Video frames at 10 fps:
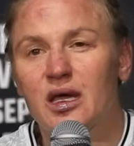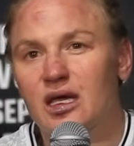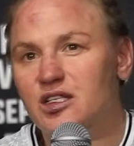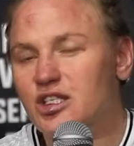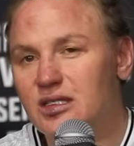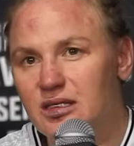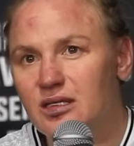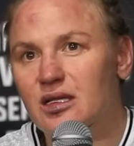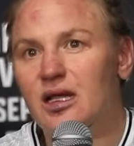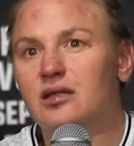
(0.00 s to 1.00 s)
and she
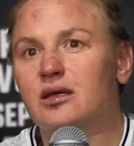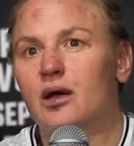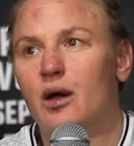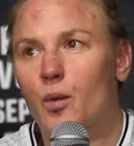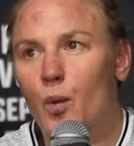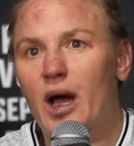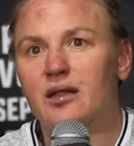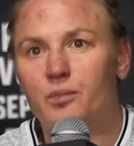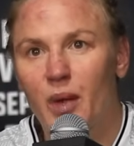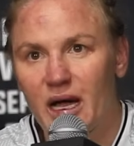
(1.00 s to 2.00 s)
didn't let
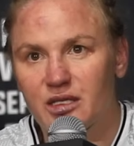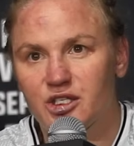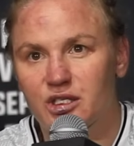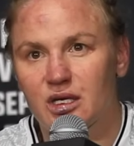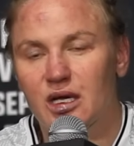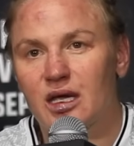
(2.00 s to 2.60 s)
one punch.